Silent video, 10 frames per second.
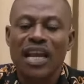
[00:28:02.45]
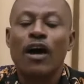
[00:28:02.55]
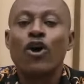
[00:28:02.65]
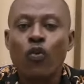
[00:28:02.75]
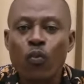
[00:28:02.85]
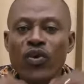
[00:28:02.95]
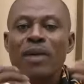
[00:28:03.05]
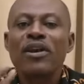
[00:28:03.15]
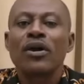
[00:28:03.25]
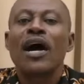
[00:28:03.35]
Now,
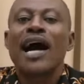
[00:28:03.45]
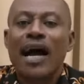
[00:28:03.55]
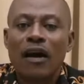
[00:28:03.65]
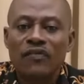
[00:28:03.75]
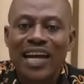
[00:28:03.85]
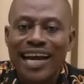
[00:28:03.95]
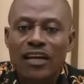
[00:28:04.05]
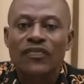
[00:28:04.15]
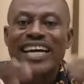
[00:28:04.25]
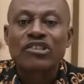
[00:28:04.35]
we may not have the kind of